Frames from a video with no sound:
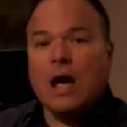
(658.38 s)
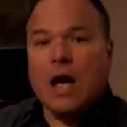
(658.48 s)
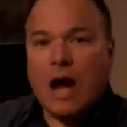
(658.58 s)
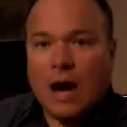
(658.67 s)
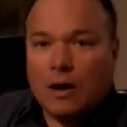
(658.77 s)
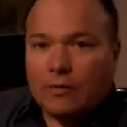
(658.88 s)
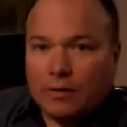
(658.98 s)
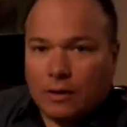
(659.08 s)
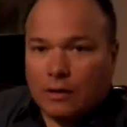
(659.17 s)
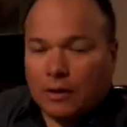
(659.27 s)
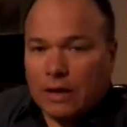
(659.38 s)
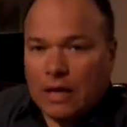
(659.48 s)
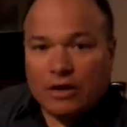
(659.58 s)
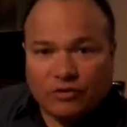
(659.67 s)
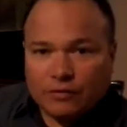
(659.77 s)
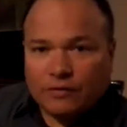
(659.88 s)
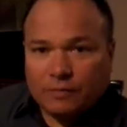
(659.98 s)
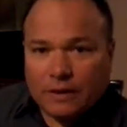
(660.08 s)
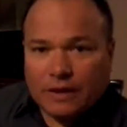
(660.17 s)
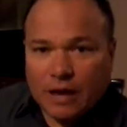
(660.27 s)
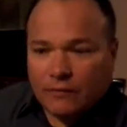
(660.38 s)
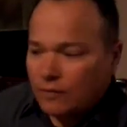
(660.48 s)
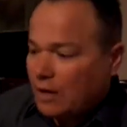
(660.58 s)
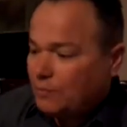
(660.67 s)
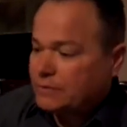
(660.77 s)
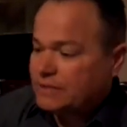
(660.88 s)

how the issue has been covered up with